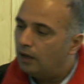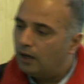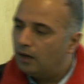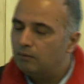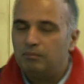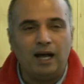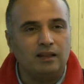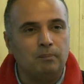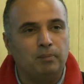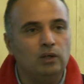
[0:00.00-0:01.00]
uh,
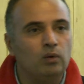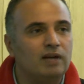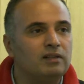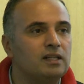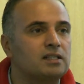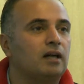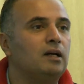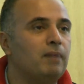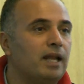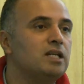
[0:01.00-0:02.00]
at the BU level, they
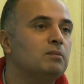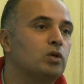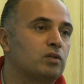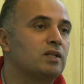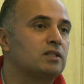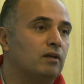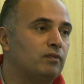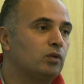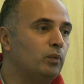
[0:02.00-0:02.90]
started managing most of the stuff.